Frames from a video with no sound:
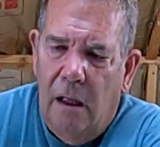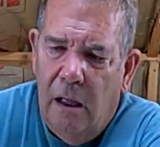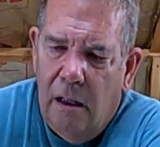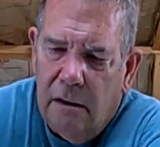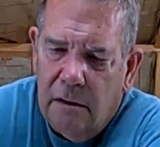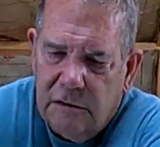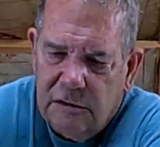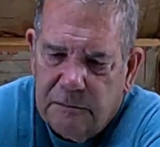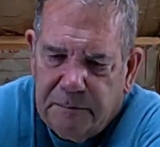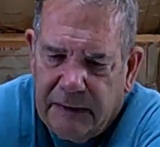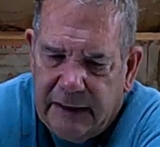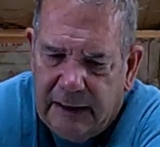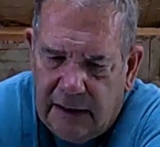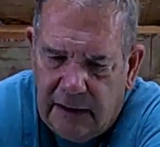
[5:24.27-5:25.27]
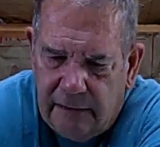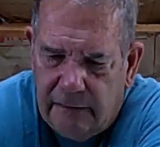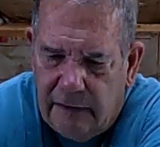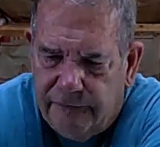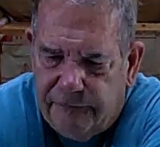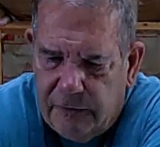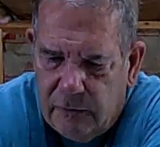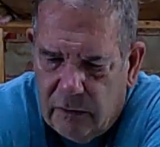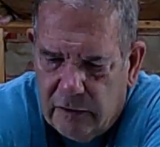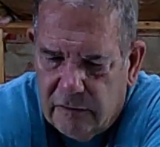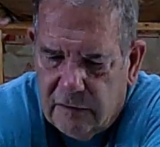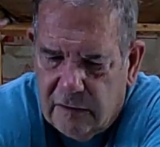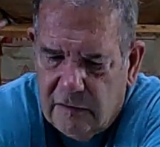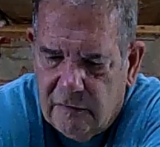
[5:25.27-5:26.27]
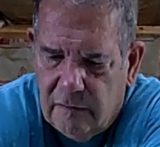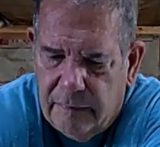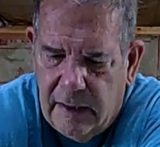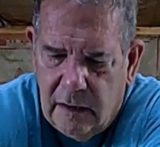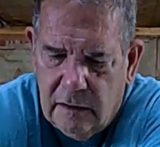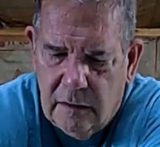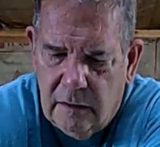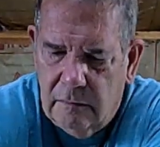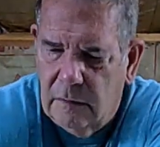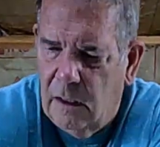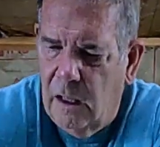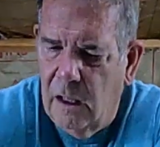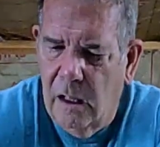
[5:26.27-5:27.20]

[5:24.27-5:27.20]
I'll explain a few other things about them.